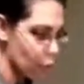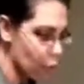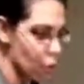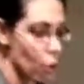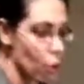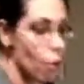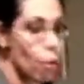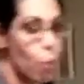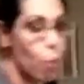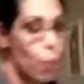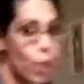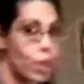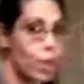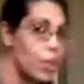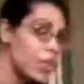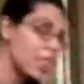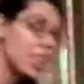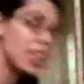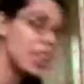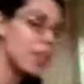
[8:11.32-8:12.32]
you will
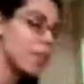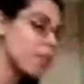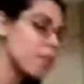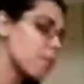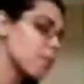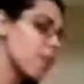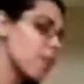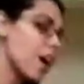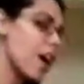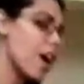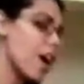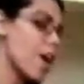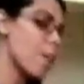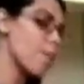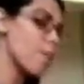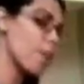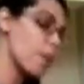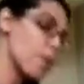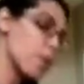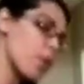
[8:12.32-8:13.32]
see
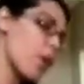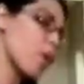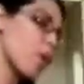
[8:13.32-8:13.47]
people